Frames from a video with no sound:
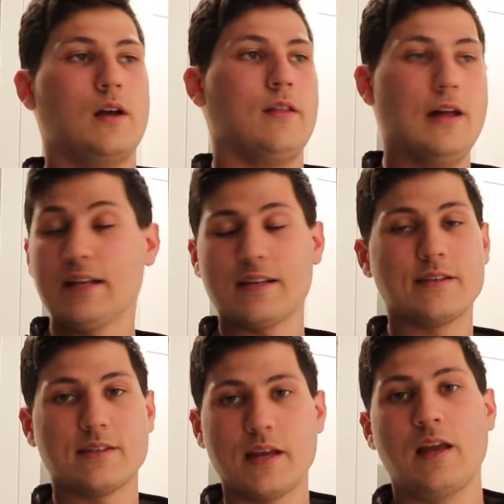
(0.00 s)
That's
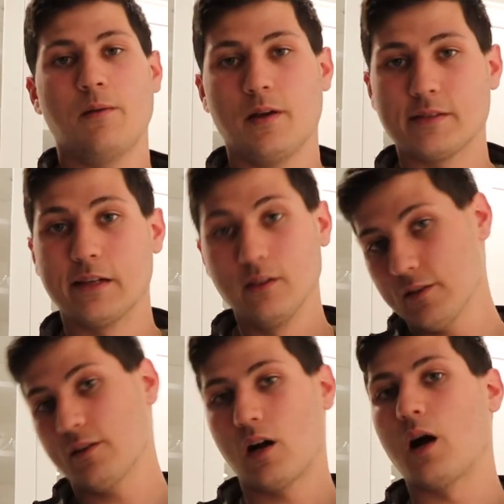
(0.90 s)
insane, because I
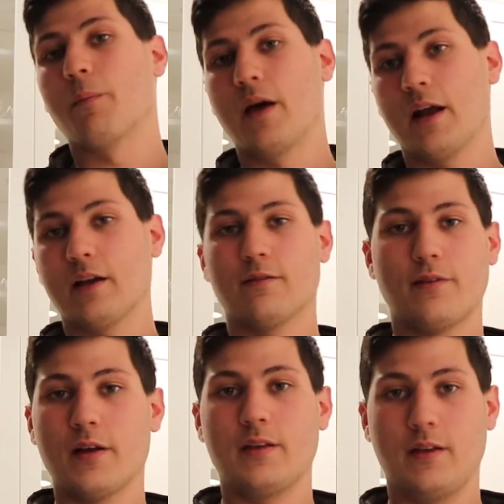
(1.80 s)
looked it up and I could
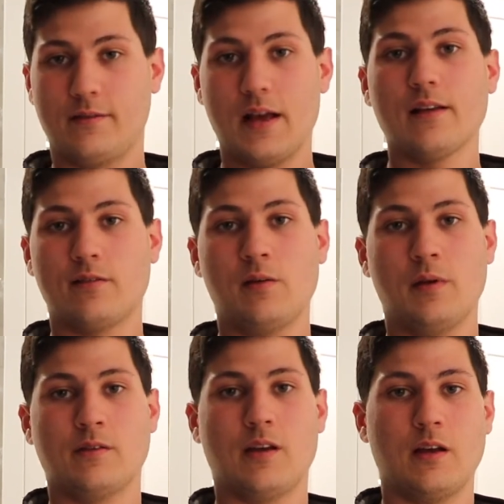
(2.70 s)
find the exact same
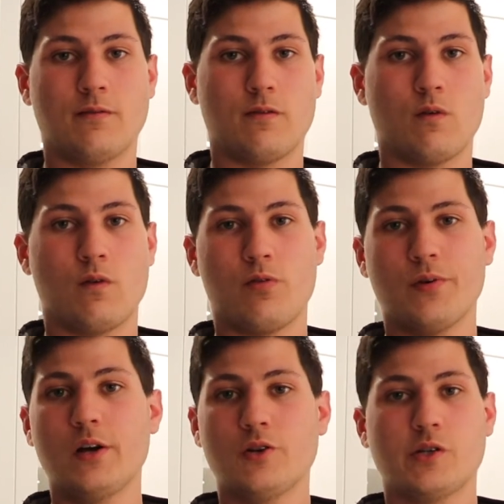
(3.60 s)
intake for
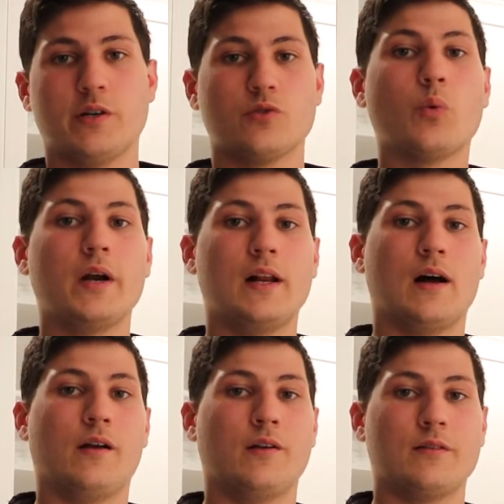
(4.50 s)

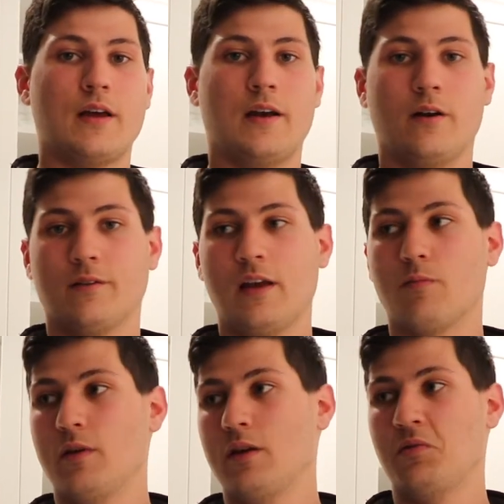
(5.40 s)
$320, and it'll
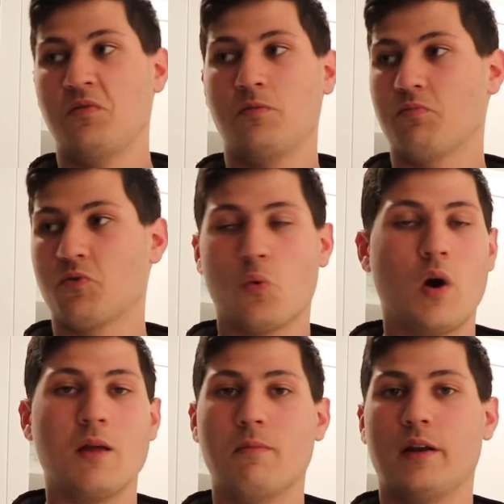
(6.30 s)
take me
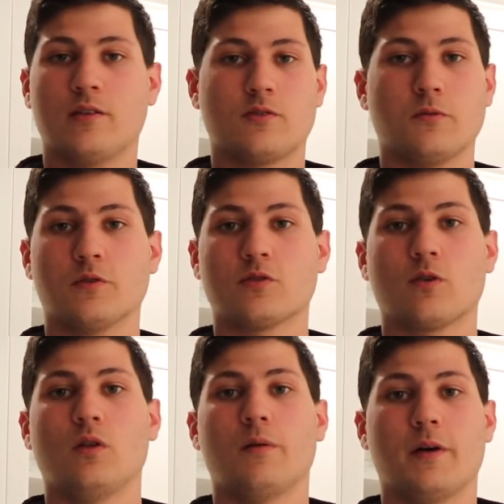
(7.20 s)
20 minutes to
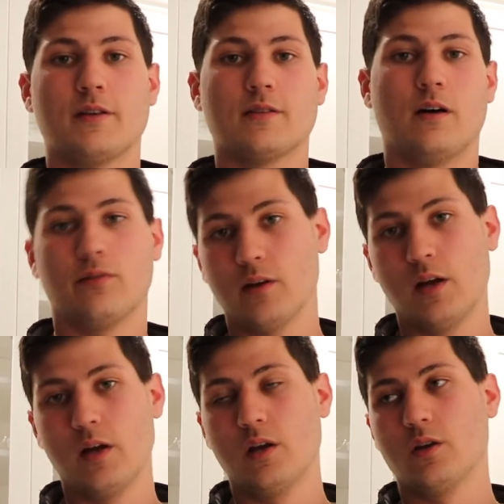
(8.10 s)
install it myself.
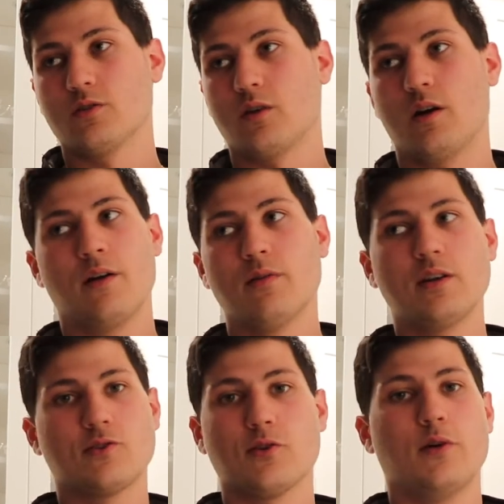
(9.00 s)
So I
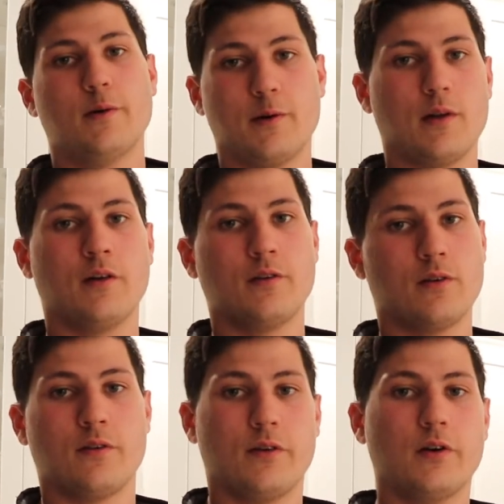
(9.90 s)
already saw
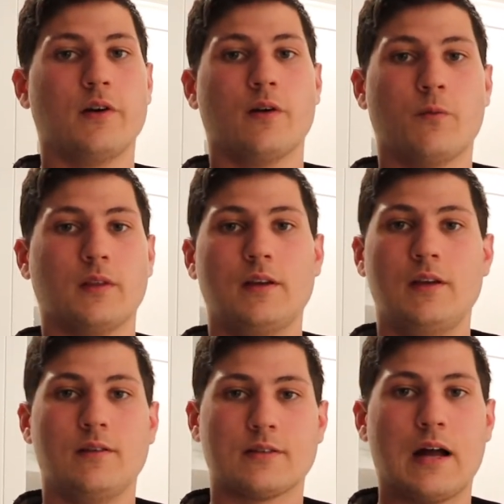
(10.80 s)
under the hood on what
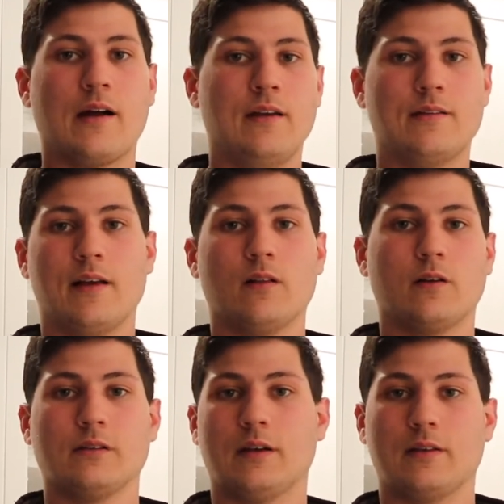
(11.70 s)
the stock intake
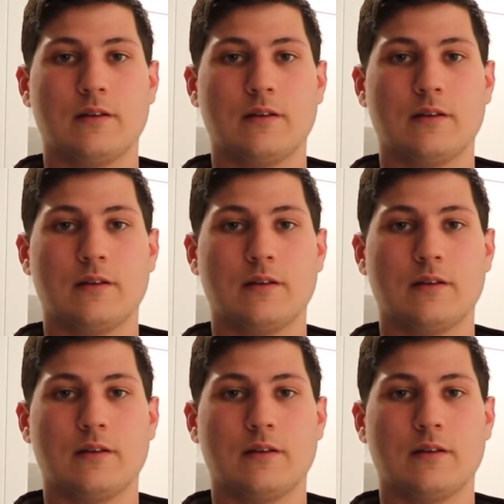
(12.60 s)
looks like.